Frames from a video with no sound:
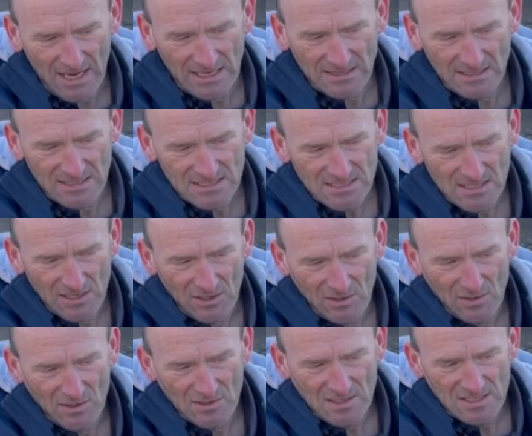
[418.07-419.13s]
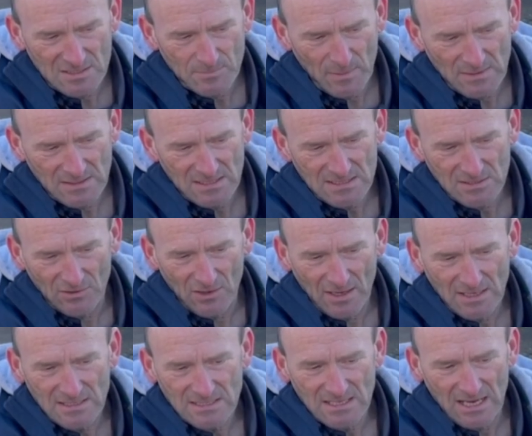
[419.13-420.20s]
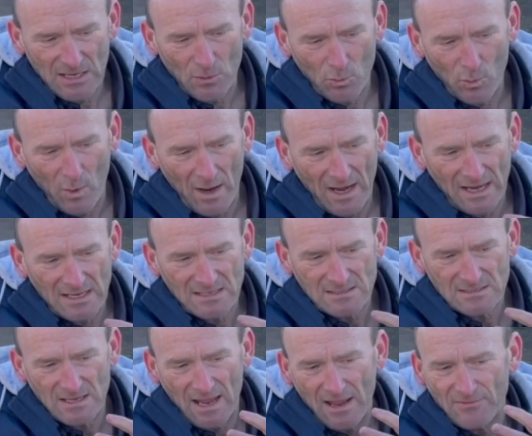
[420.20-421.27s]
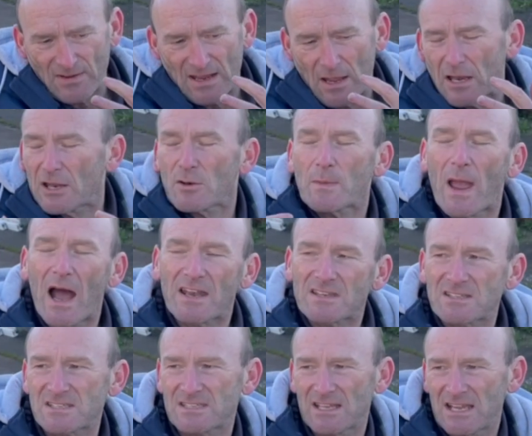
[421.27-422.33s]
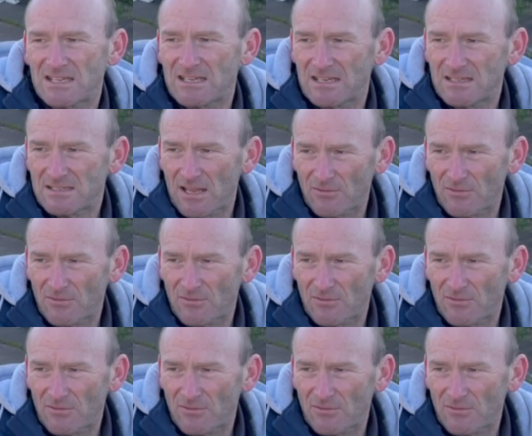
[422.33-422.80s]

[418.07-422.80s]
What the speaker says: that this car has been designed in a way to have it a little bit understated. Is that